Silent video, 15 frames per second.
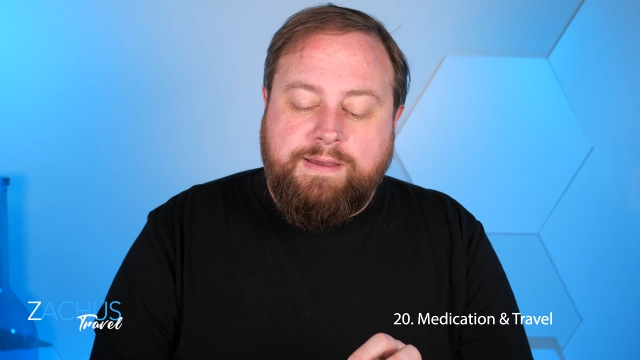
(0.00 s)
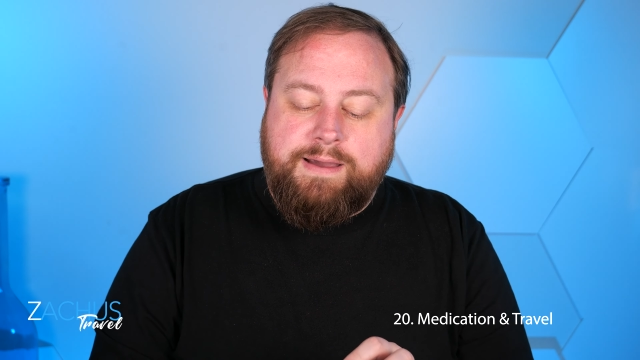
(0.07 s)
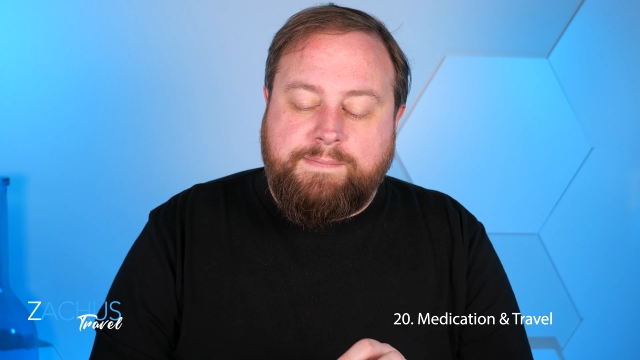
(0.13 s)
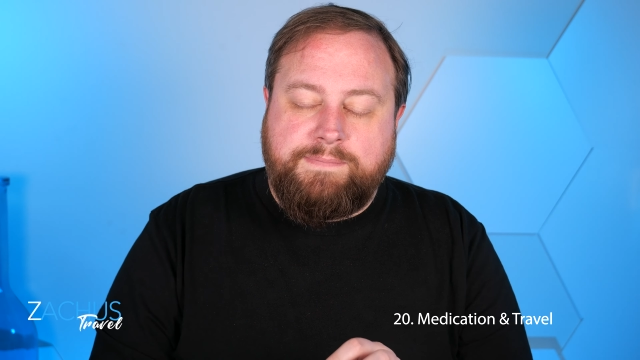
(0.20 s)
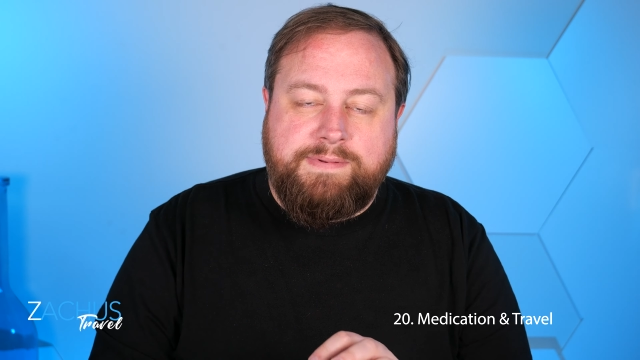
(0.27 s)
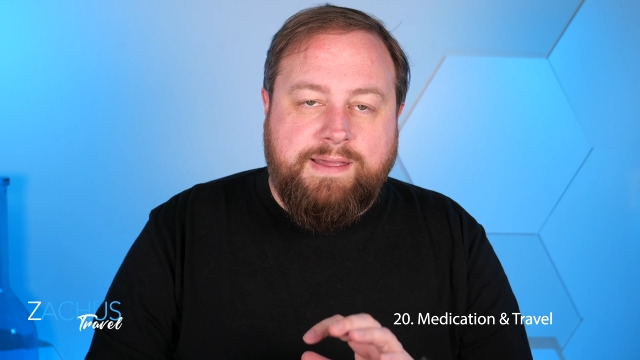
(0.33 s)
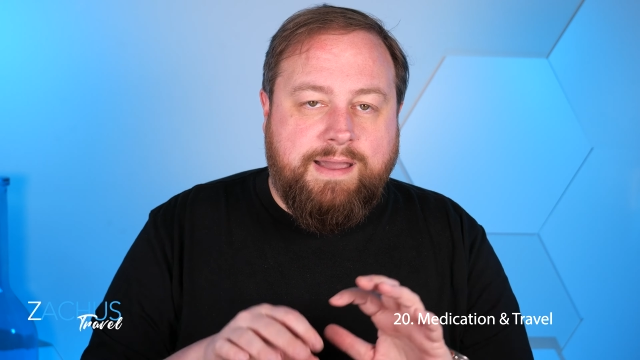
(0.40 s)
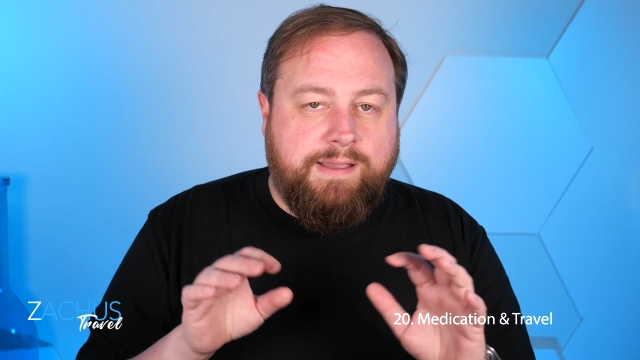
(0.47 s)

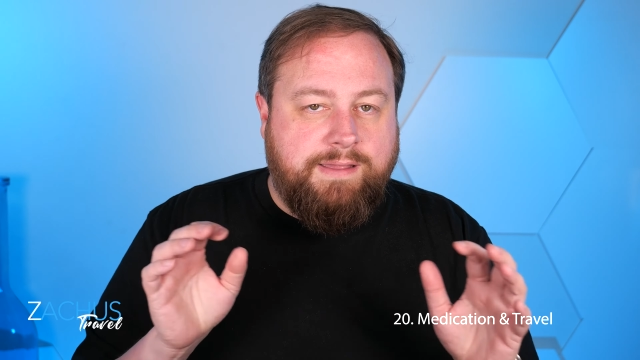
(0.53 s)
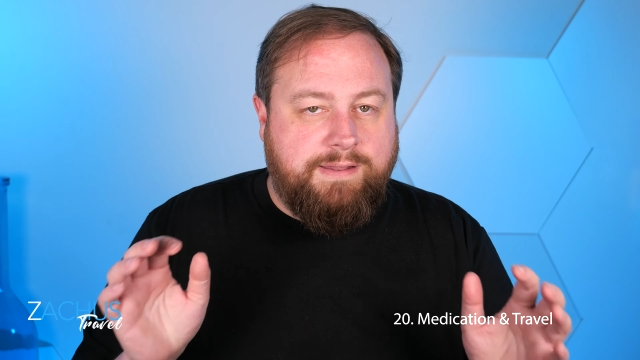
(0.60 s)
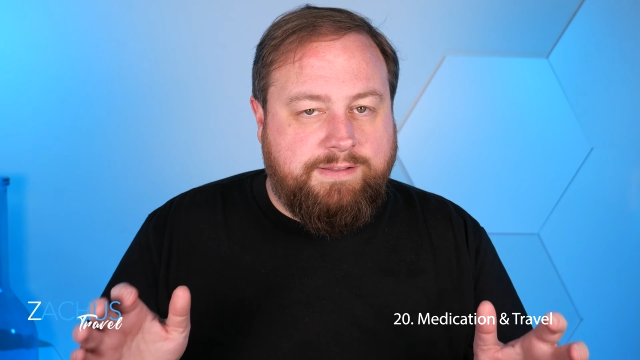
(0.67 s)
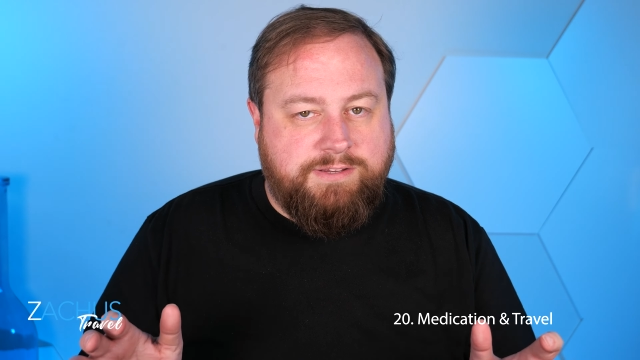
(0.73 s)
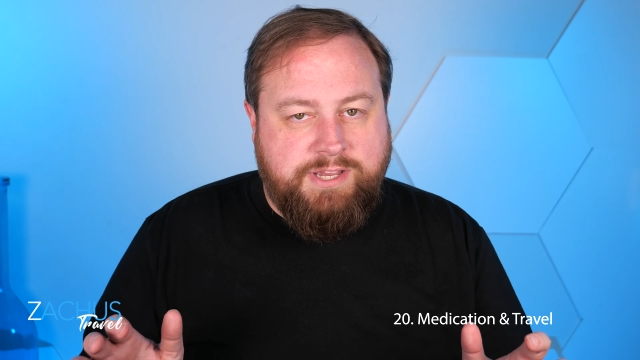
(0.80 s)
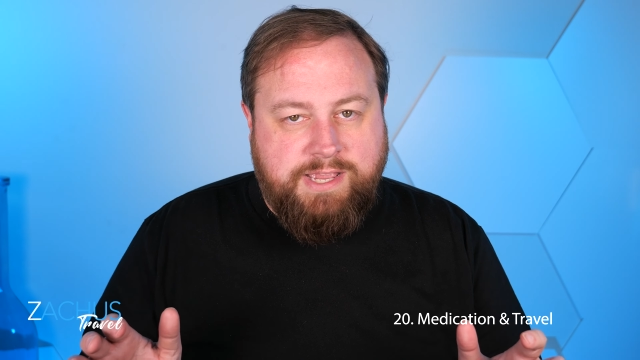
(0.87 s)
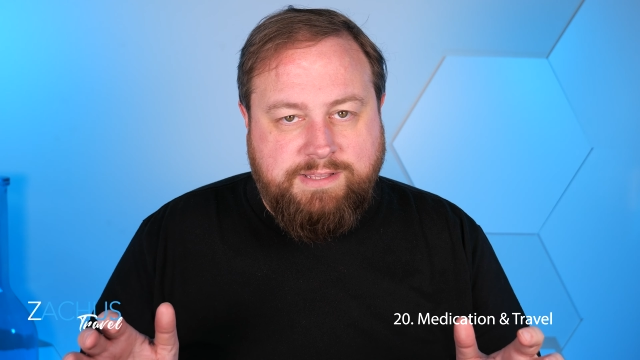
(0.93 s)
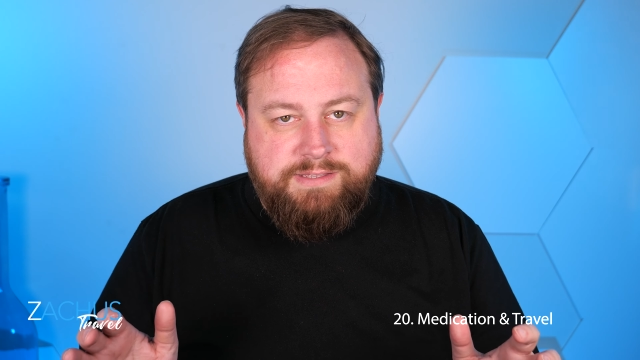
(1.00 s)
I'm not going to
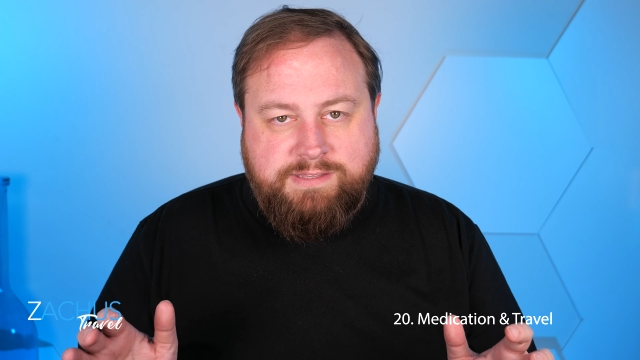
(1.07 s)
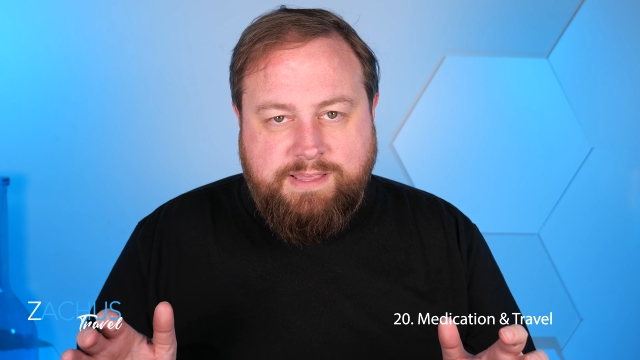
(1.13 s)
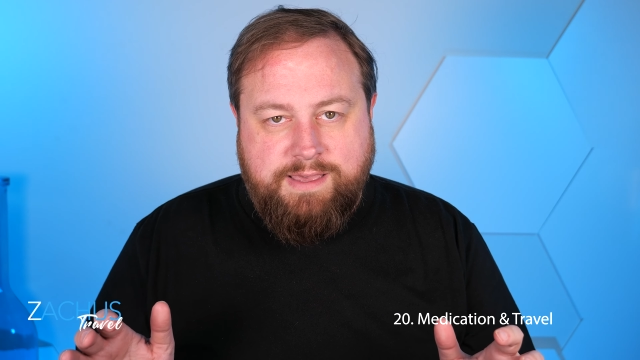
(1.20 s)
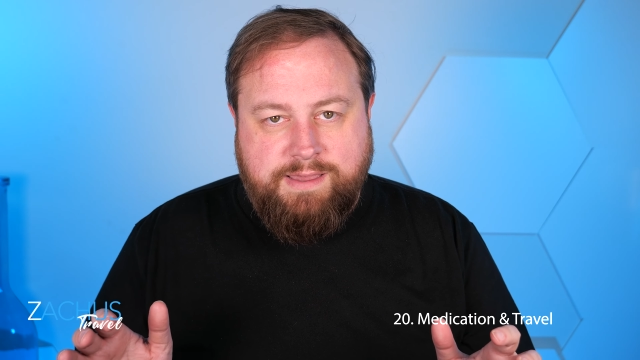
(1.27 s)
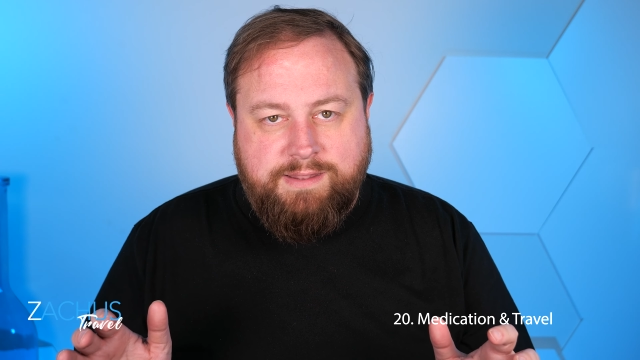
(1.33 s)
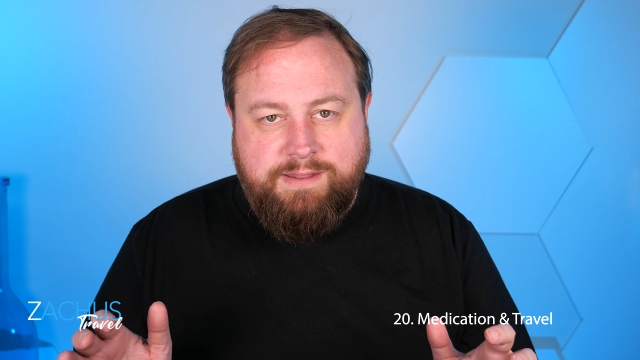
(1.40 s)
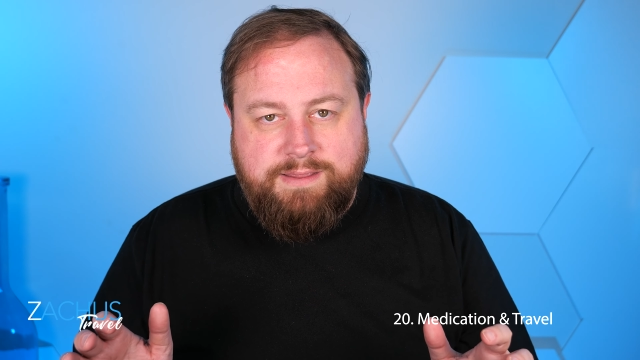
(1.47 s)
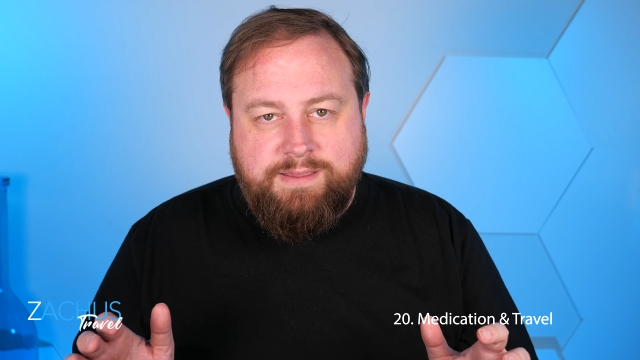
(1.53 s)
chance
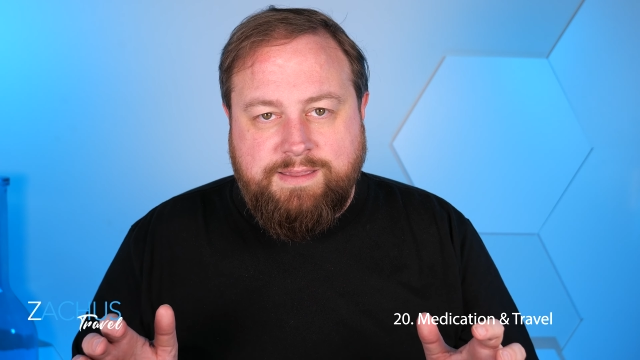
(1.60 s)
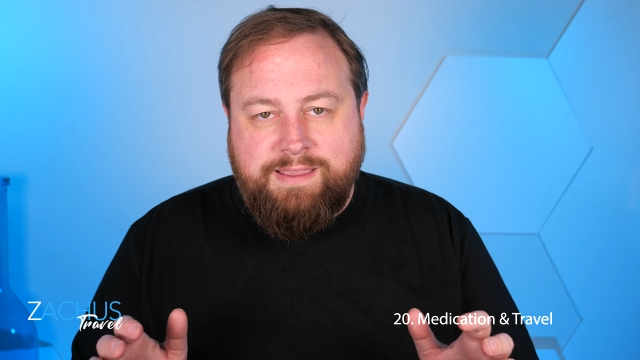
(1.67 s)
that,